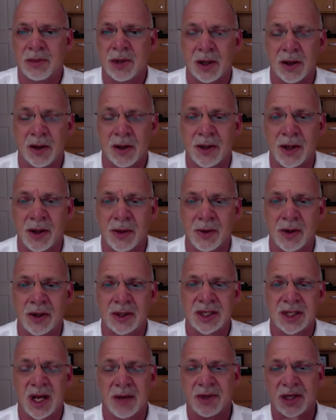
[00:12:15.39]
but only
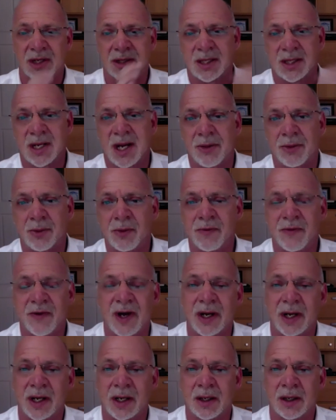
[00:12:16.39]
through acceptance, not through
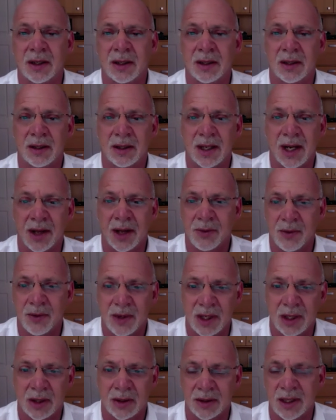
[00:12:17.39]
fighting, not
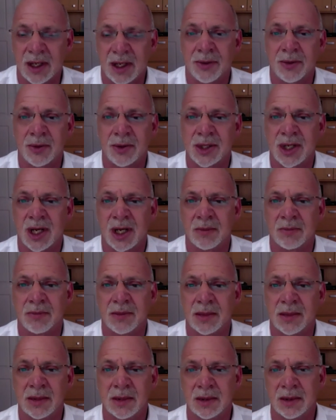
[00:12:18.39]
through guilt, not through
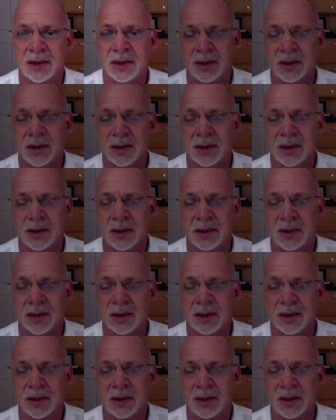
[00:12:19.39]
shame.